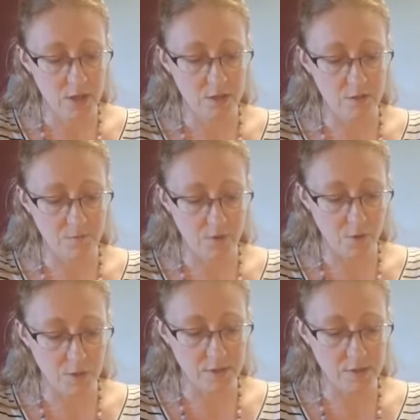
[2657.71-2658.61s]
to
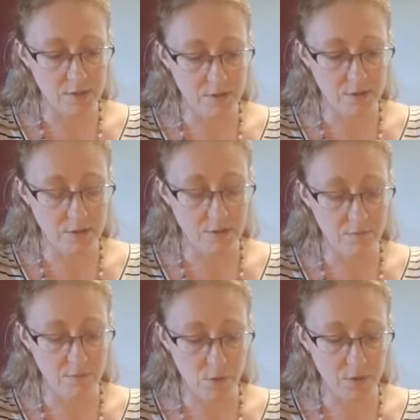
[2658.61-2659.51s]

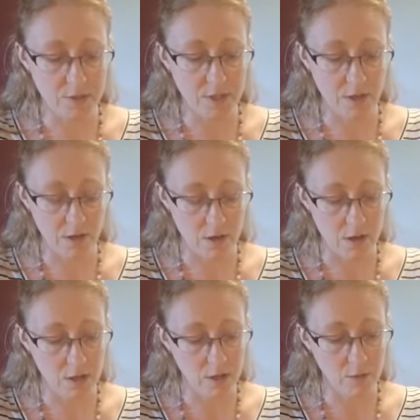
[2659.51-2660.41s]
focusing
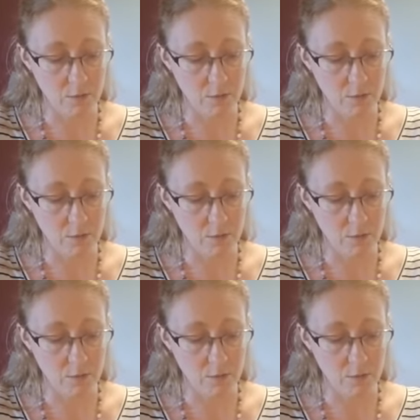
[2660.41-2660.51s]
on